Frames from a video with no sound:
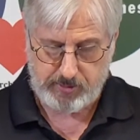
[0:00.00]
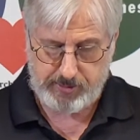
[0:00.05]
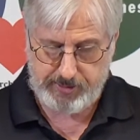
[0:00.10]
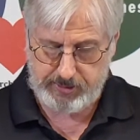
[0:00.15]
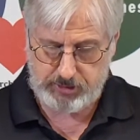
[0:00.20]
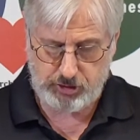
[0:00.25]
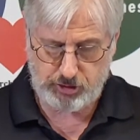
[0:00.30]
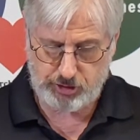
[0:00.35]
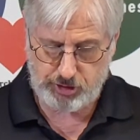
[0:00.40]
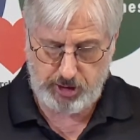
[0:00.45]

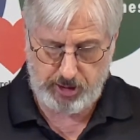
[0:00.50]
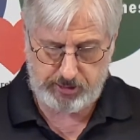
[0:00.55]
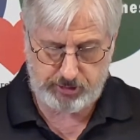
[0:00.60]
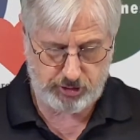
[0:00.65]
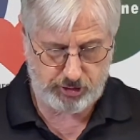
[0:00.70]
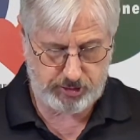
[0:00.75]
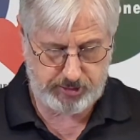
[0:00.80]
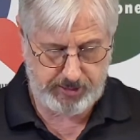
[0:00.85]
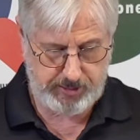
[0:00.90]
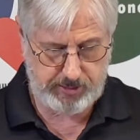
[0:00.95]
This
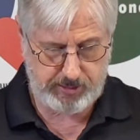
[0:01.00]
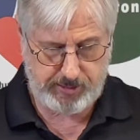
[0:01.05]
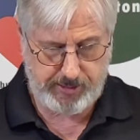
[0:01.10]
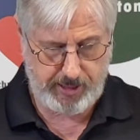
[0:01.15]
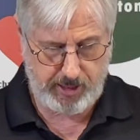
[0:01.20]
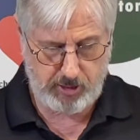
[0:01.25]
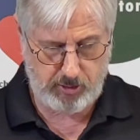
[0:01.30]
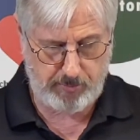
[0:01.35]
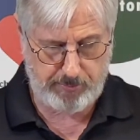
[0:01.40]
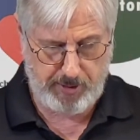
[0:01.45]
judge didn't
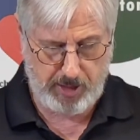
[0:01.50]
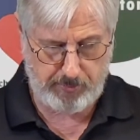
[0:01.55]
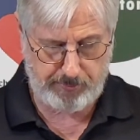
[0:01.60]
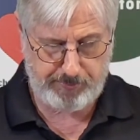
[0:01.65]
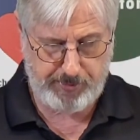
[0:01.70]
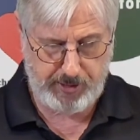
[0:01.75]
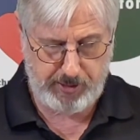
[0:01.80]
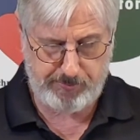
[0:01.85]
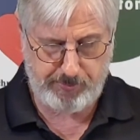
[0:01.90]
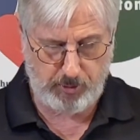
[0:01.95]
care
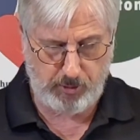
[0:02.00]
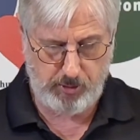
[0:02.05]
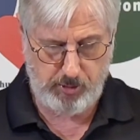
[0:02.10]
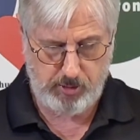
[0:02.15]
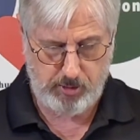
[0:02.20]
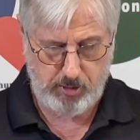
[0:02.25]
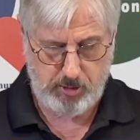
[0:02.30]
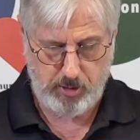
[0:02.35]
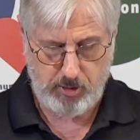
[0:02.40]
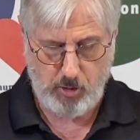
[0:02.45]
about
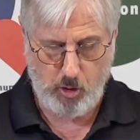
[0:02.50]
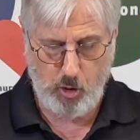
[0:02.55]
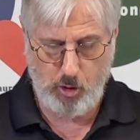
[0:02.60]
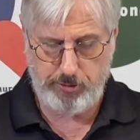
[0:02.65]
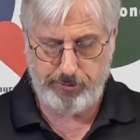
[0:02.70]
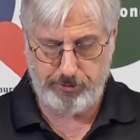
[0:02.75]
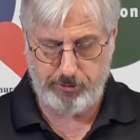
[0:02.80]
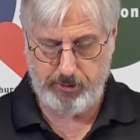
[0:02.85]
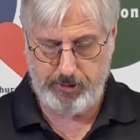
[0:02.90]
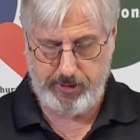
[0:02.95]
people
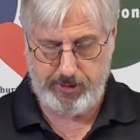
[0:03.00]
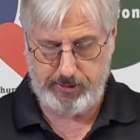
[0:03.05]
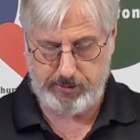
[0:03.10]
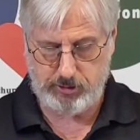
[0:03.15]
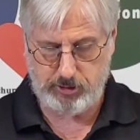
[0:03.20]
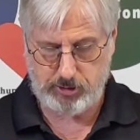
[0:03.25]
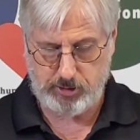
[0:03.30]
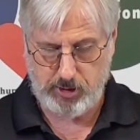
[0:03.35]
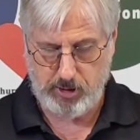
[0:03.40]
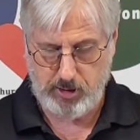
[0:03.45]
or their
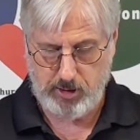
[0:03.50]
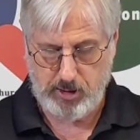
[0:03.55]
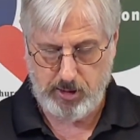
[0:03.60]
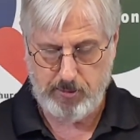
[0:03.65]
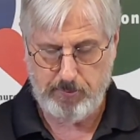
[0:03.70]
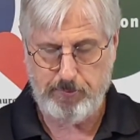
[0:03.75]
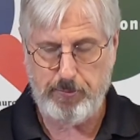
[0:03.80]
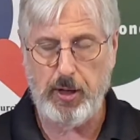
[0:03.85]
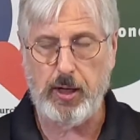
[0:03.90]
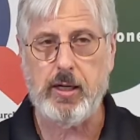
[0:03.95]
needs,
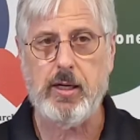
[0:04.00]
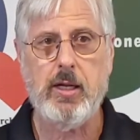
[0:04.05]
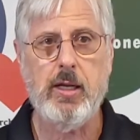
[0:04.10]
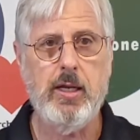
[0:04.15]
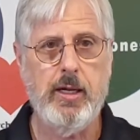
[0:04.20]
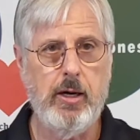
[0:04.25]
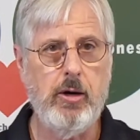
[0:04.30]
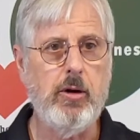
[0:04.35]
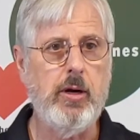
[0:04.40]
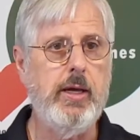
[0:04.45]
but
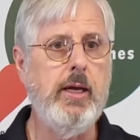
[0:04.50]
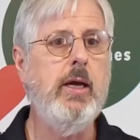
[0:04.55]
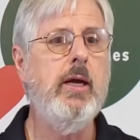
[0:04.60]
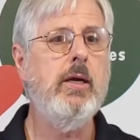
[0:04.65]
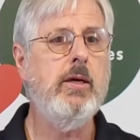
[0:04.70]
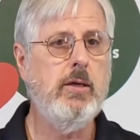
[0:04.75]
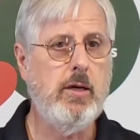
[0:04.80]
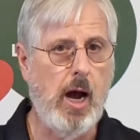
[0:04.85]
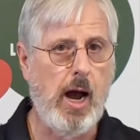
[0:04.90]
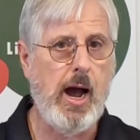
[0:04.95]
clearly
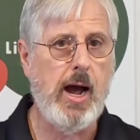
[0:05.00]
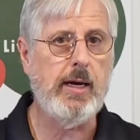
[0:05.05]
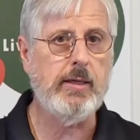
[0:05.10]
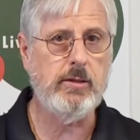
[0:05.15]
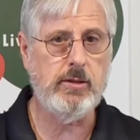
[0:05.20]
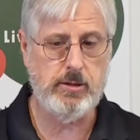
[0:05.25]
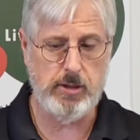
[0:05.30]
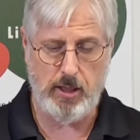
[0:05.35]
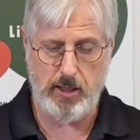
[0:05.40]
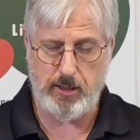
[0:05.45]

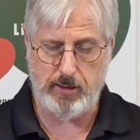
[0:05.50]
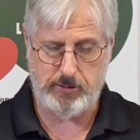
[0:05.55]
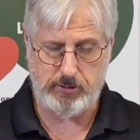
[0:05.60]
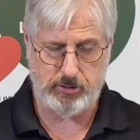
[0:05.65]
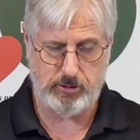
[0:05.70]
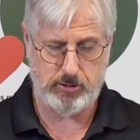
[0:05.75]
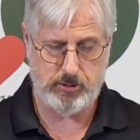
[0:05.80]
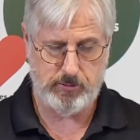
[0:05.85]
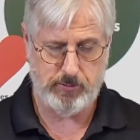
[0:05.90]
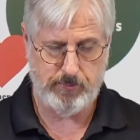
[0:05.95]
God
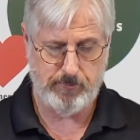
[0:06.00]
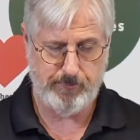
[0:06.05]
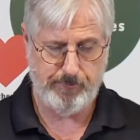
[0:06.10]
does.